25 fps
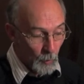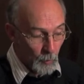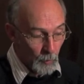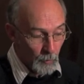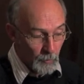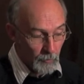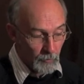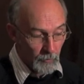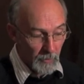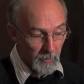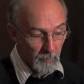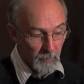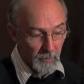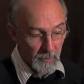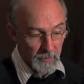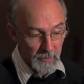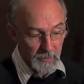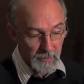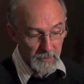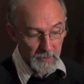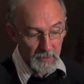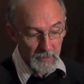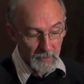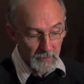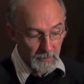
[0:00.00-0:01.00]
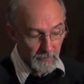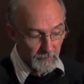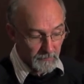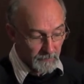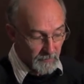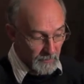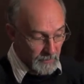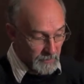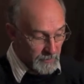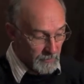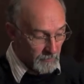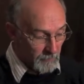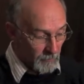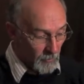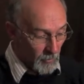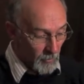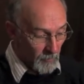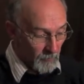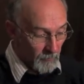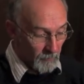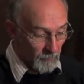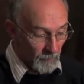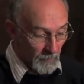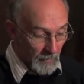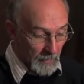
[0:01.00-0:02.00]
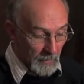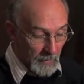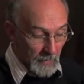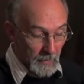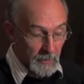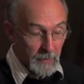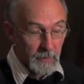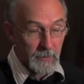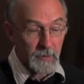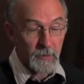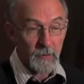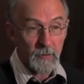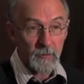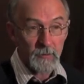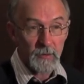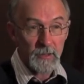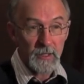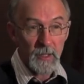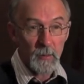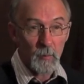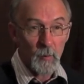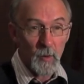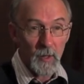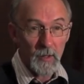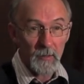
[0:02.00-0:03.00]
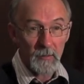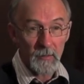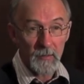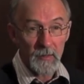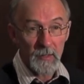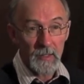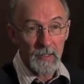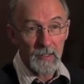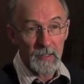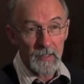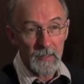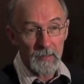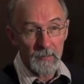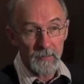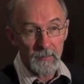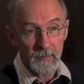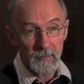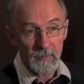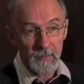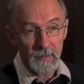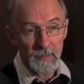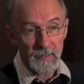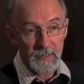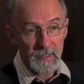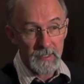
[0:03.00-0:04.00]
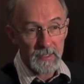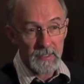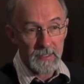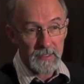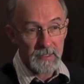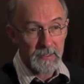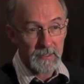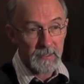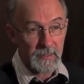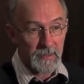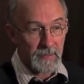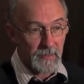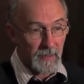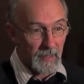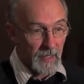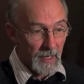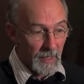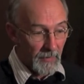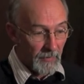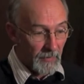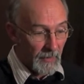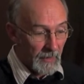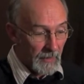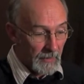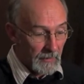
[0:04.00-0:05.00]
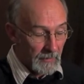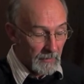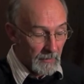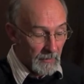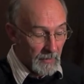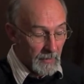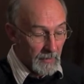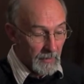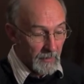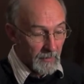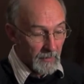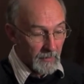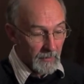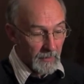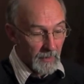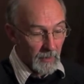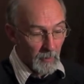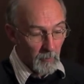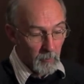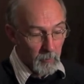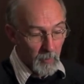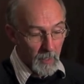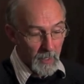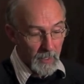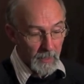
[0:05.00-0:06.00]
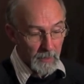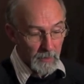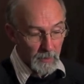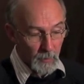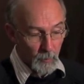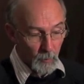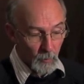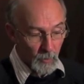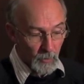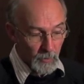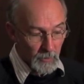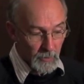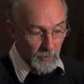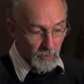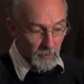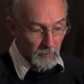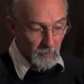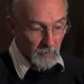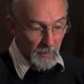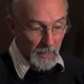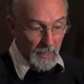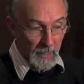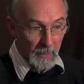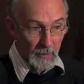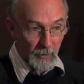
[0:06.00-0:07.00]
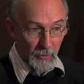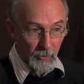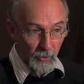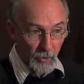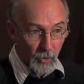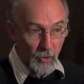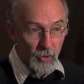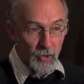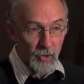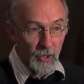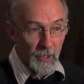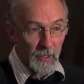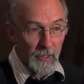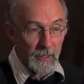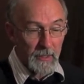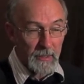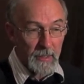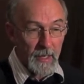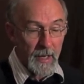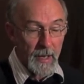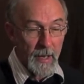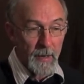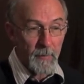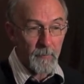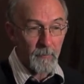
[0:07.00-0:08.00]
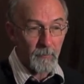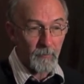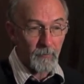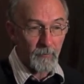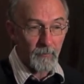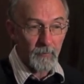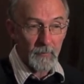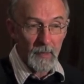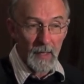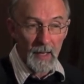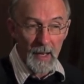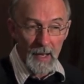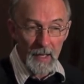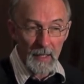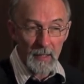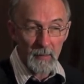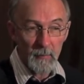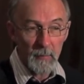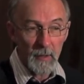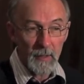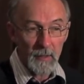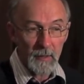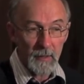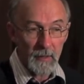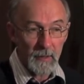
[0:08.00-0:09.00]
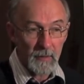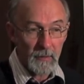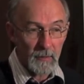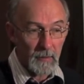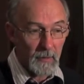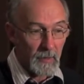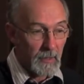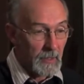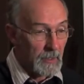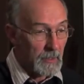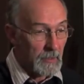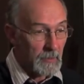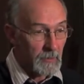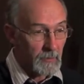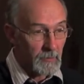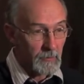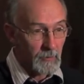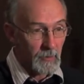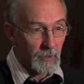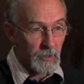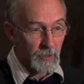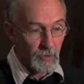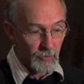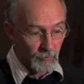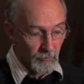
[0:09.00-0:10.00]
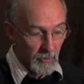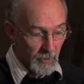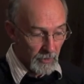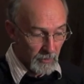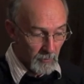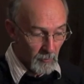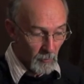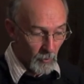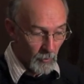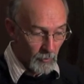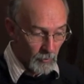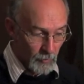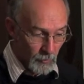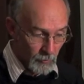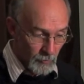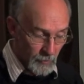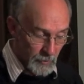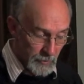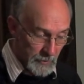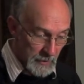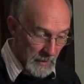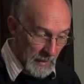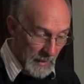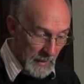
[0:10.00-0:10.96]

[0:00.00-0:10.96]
treatment is needed to fix a room. So step one, assess, and then get a plan to work to, and usually a handyman can construct the modules.